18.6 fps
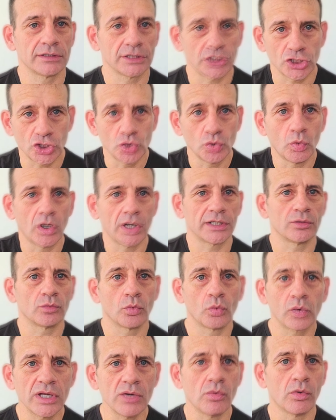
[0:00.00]
you want it,
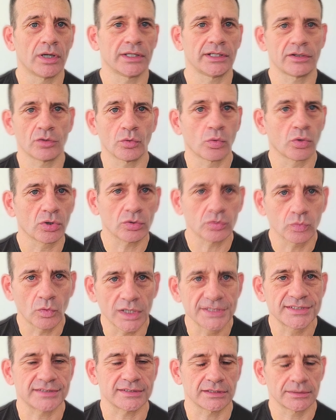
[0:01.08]
we want it, the world
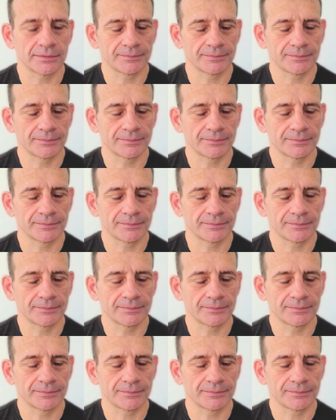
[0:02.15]
wants it.